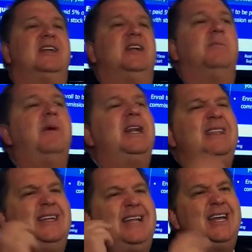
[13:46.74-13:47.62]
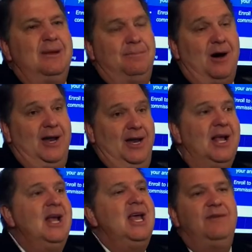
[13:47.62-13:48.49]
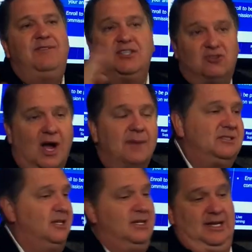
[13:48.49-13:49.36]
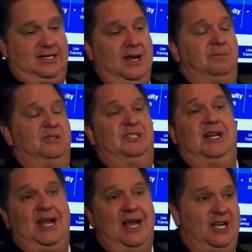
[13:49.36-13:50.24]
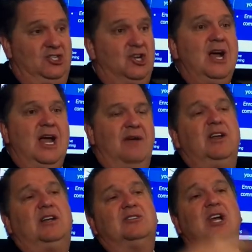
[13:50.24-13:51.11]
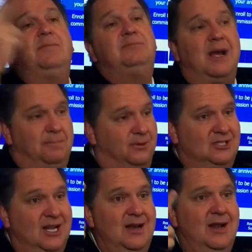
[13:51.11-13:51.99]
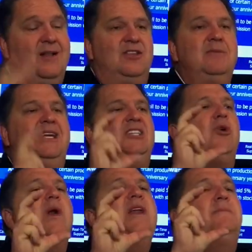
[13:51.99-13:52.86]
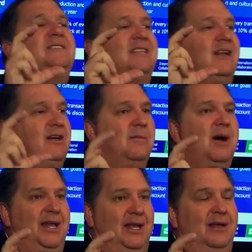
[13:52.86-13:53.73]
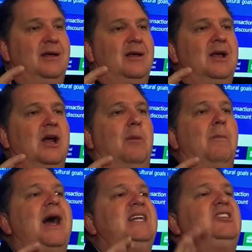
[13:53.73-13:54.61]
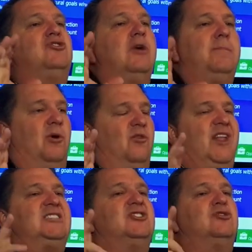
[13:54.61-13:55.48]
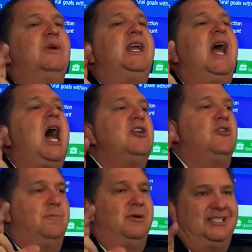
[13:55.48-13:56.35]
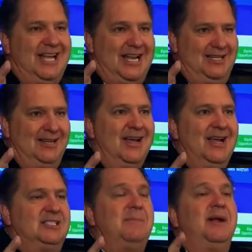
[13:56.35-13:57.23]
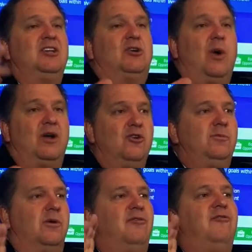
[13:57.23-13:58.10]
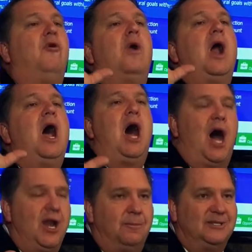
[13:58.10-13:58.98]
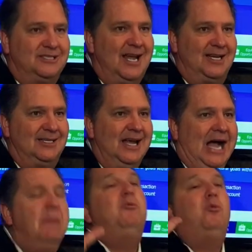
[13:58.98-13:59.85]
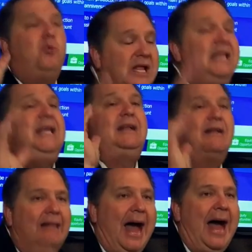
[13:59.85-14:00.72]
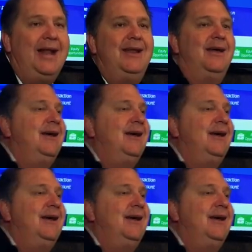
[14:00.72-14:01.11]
of your money the day you bought it. If it drops, then you get a 10% hedge. If it goes up 10%, you made 20% on your money. Mine tripled. That's 300%. It's about to quadruple, 400%. I'm really glad